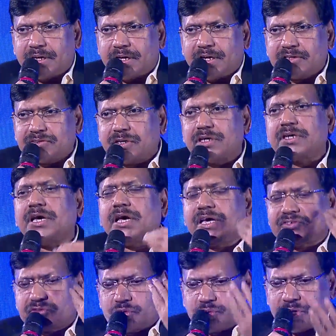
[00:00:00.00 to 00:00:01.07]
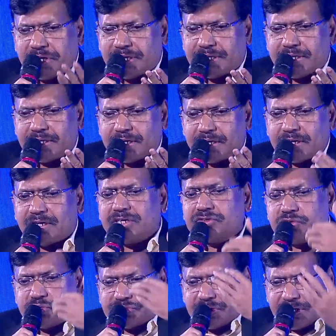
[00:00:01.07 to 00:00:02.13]
So, a student
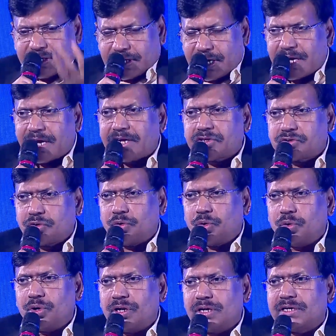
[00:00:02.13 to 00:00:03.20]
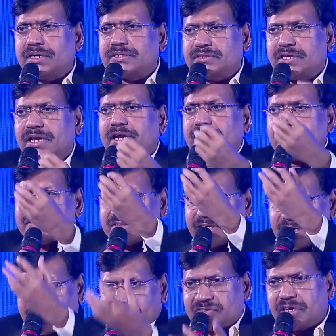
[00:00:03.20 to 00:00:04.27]
using AI tool generates a
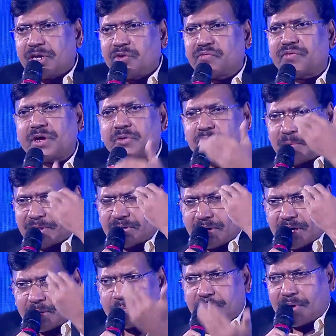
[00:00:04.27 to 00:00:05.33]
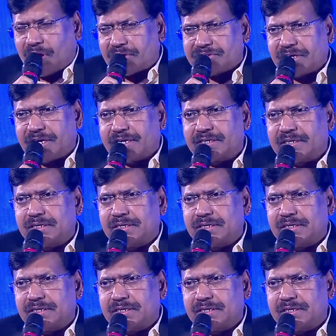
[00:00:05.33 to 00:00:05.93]
design for a particular project.